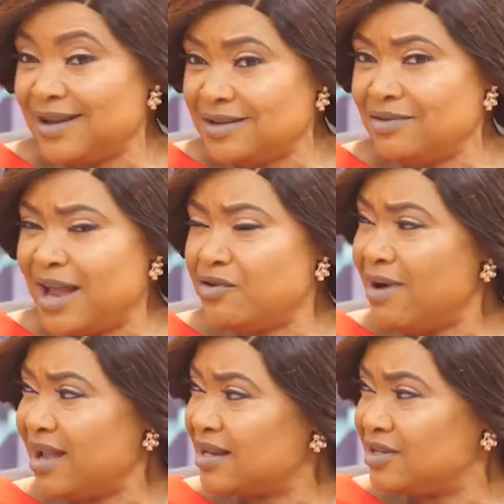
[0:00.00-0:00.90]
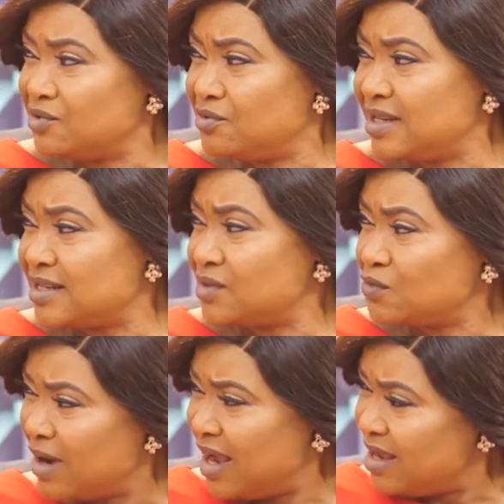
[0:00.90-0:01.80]
I know I can do this.
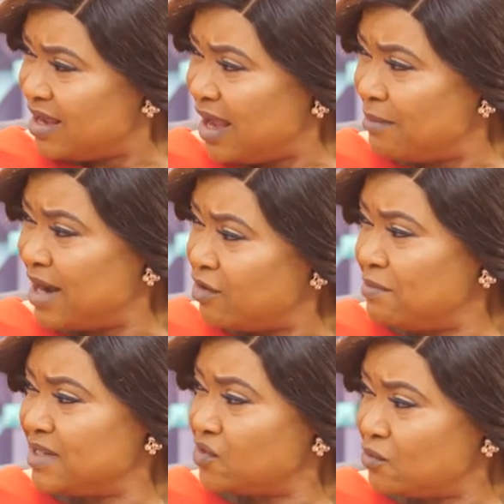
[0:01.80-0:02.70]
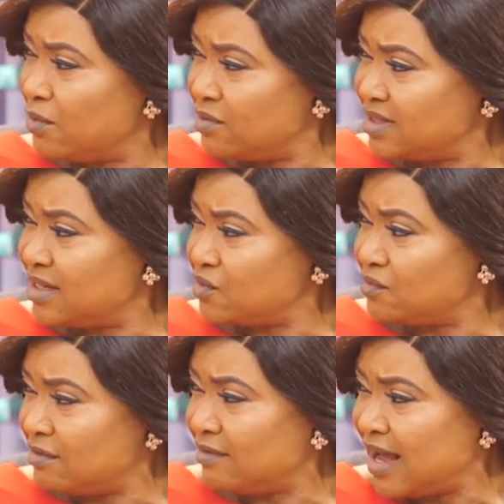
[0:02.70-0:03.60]
Why am I not being supported to
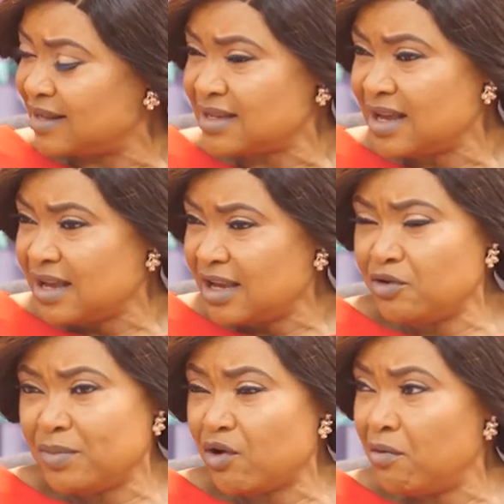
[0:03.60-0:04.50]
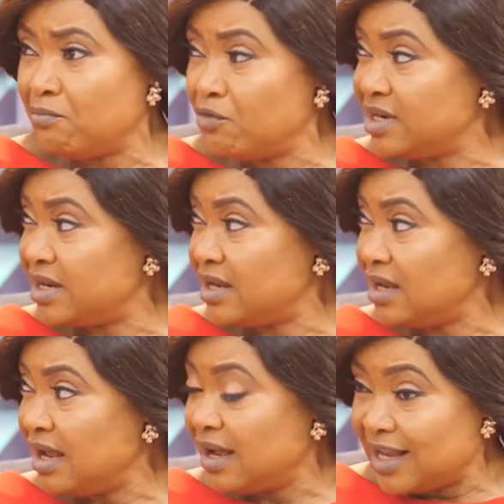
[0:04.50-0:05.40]
do that? You become moody,
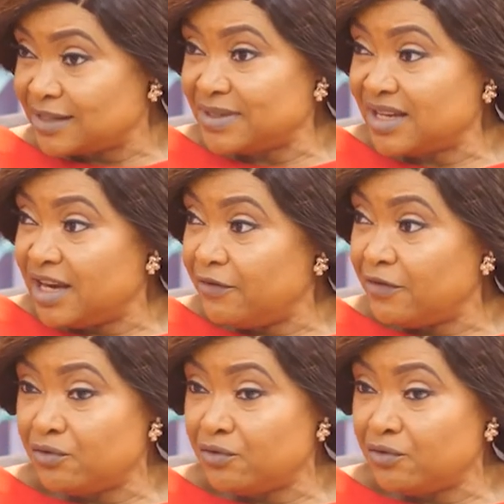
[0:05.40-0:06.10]
especially if you